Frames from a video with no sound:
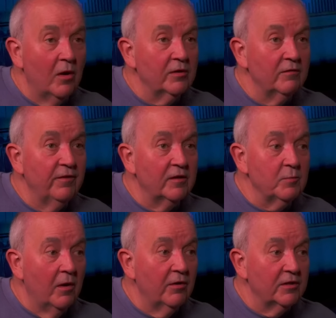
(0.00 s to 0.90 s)
Martin
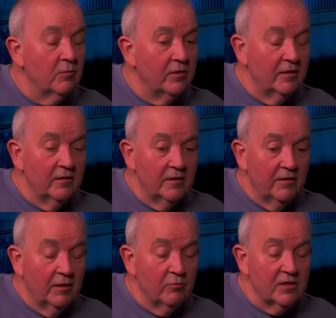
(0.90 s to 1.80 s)
Fitzmaurice, with
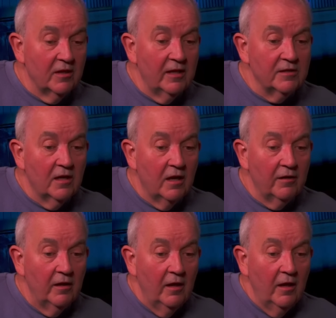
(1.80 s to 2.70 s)
I think it was at the
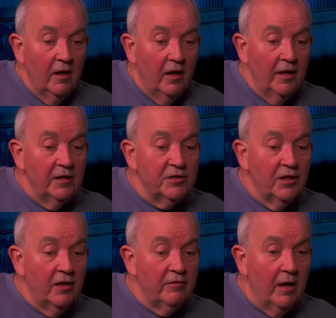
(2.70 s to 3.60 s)
Lakeside. And he
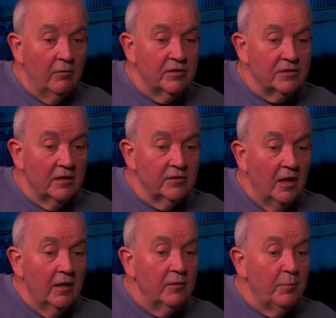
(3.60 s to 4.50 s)
turned out, he says,
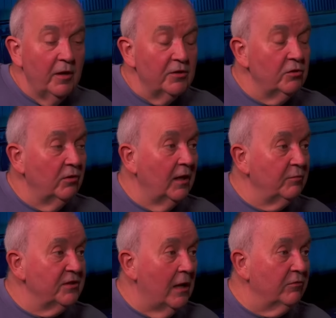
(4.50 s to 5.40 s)
the person who
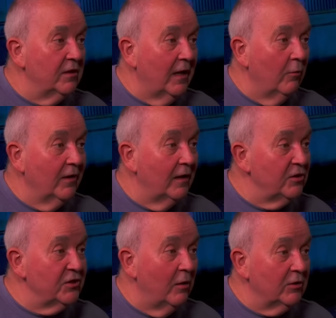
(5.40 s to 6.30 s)
keeps shouting out, can
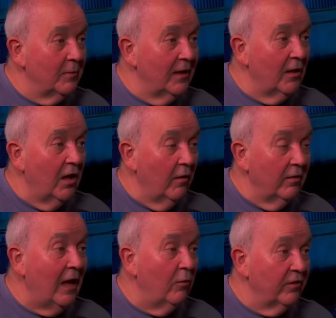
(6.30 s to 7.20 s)
you shout a bit
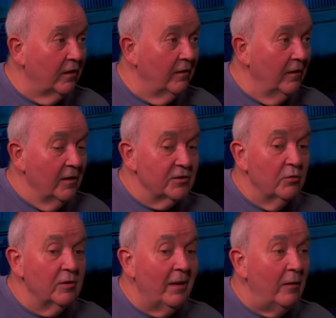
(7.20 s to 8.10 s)
louder?
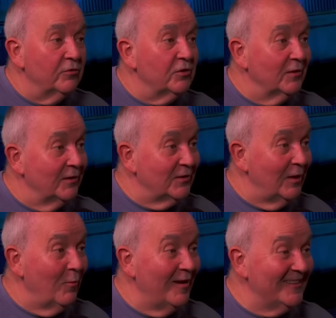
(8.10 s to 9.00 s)
so the bouncers can
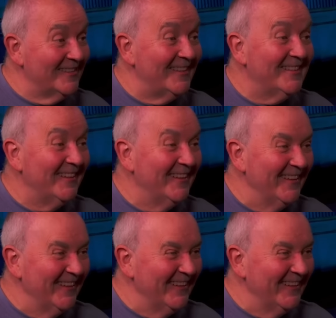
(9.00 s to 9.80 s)
see where you're sitting.